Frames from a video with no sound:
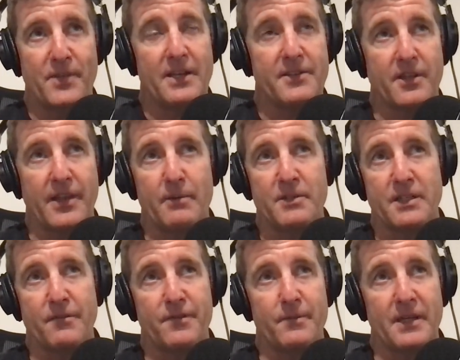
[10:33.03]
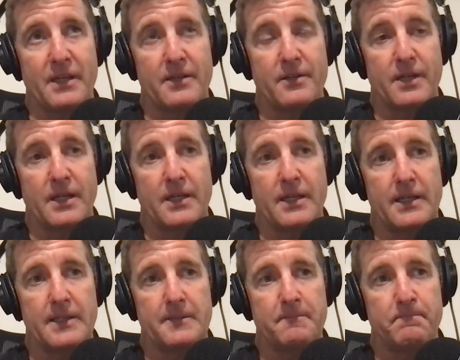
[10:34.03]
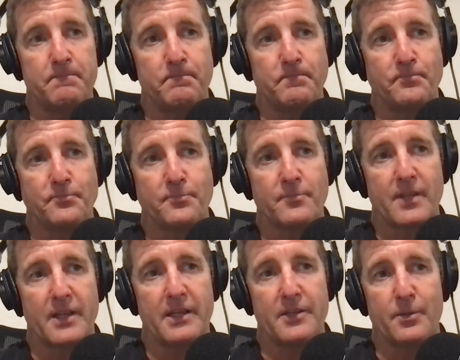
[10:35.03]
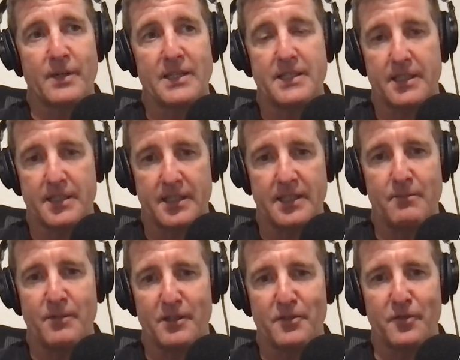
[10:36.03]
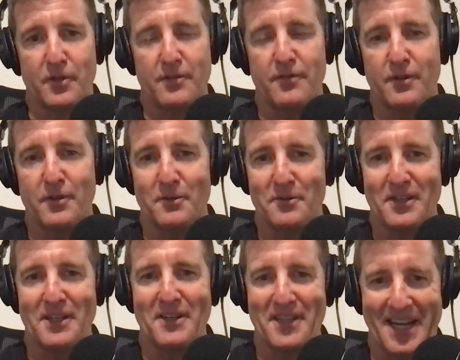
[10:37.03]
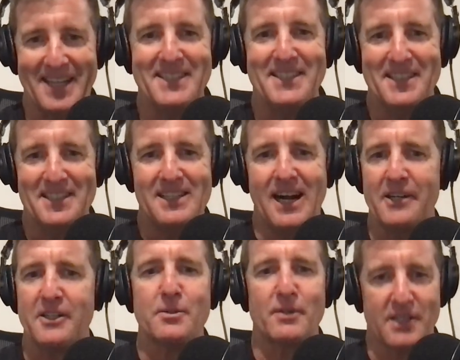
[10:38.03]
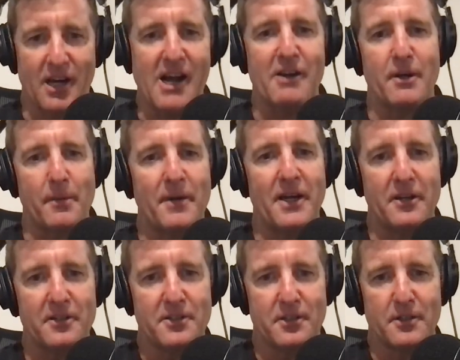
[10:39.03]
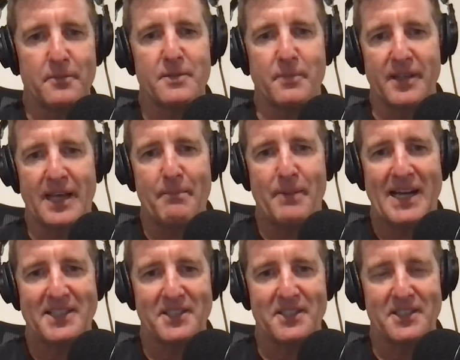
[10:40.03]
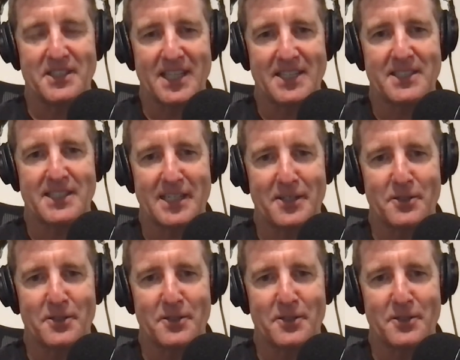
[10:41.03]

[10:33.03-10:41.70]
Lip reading: so that was it for me. In 2016, when I was 44, it was like, okay, I got to retire on my own terms, but that passion had just started